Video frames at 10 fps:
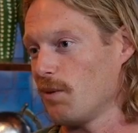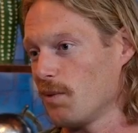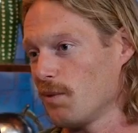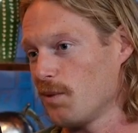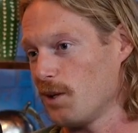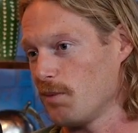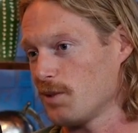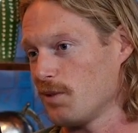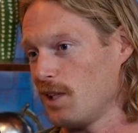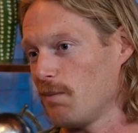were anywhere
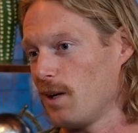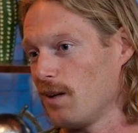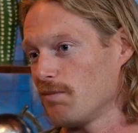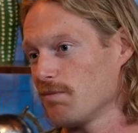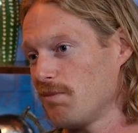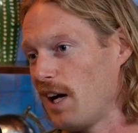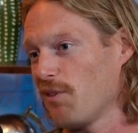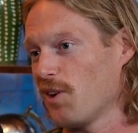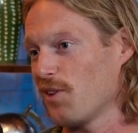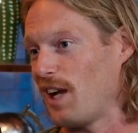between about
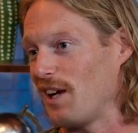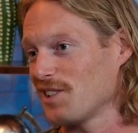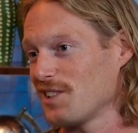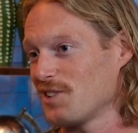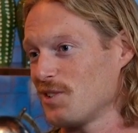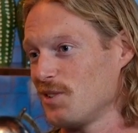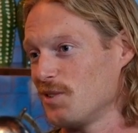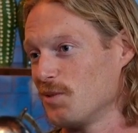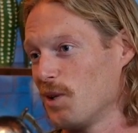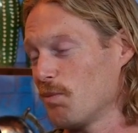500,000
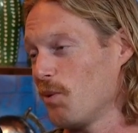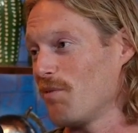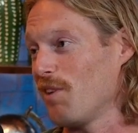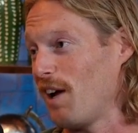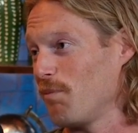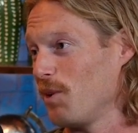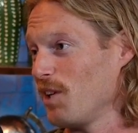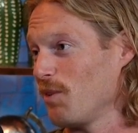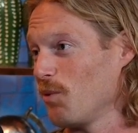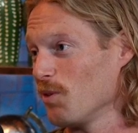to 1.5
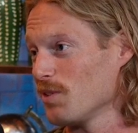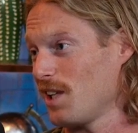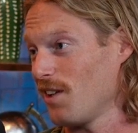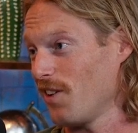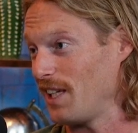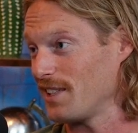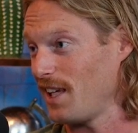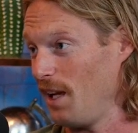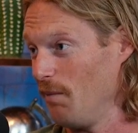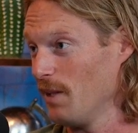million wolves on the
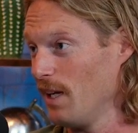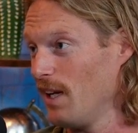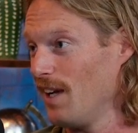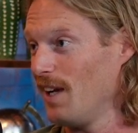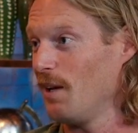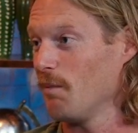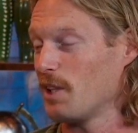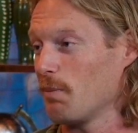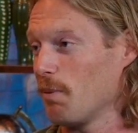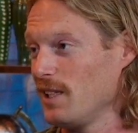landscape.
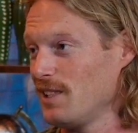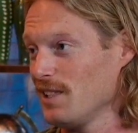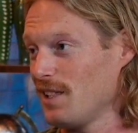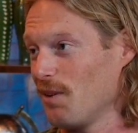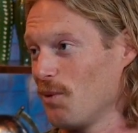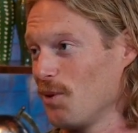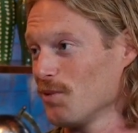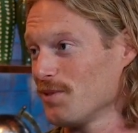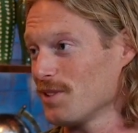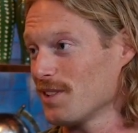But the places that
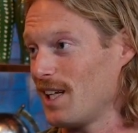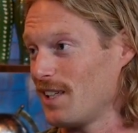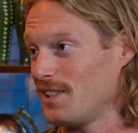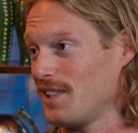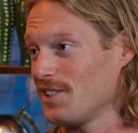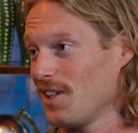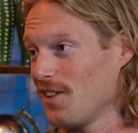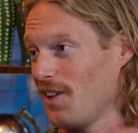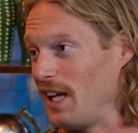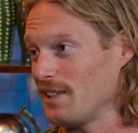wolves can exist
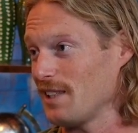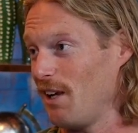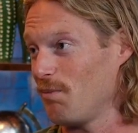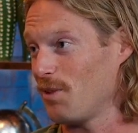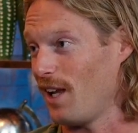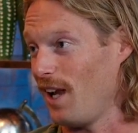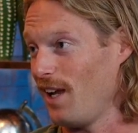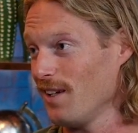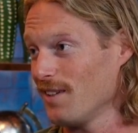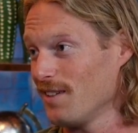on the landscape
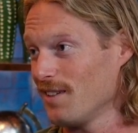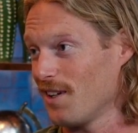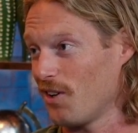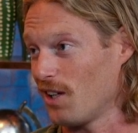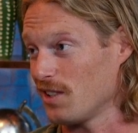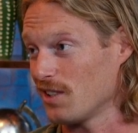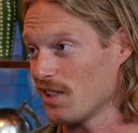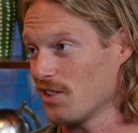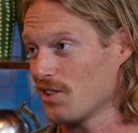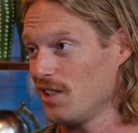today across
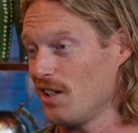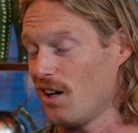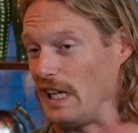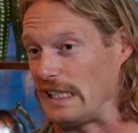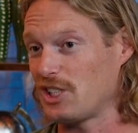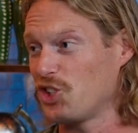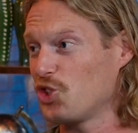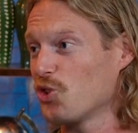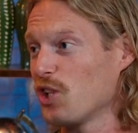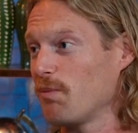this country are
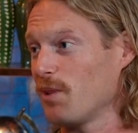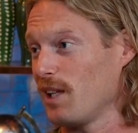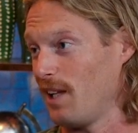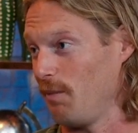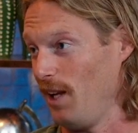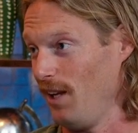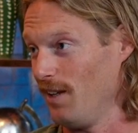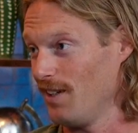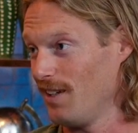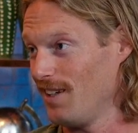extremely
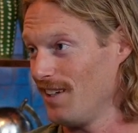limited.